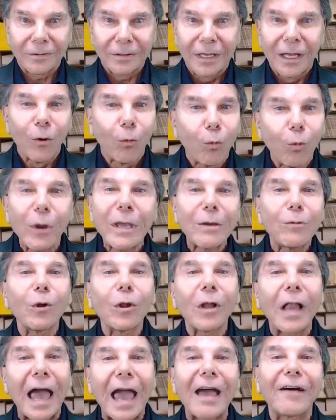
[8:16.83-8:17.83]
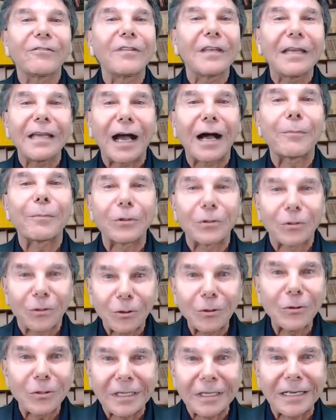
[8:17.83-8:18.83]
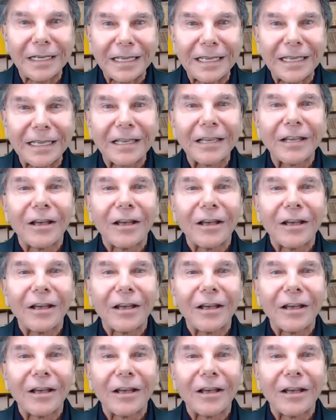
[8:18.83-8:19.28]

we will have the opportunity